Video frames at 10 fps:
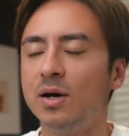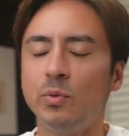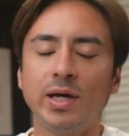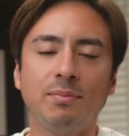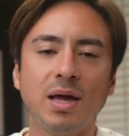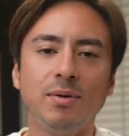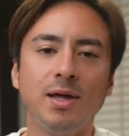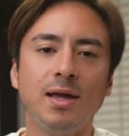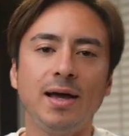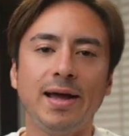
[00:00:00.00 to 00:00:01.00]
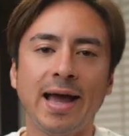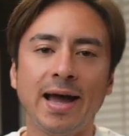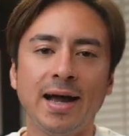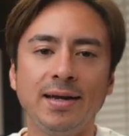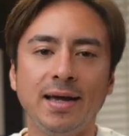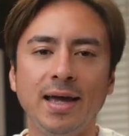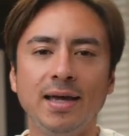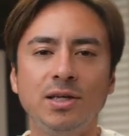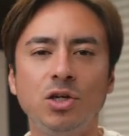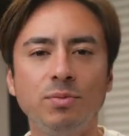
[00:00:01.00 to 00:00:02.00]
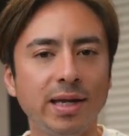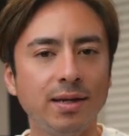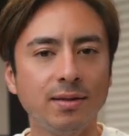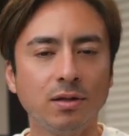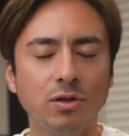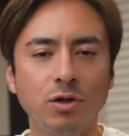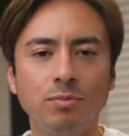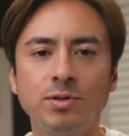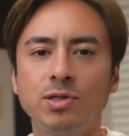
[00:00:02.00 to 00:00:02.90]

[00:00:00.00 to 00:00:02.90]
We can maybe add a human in the loop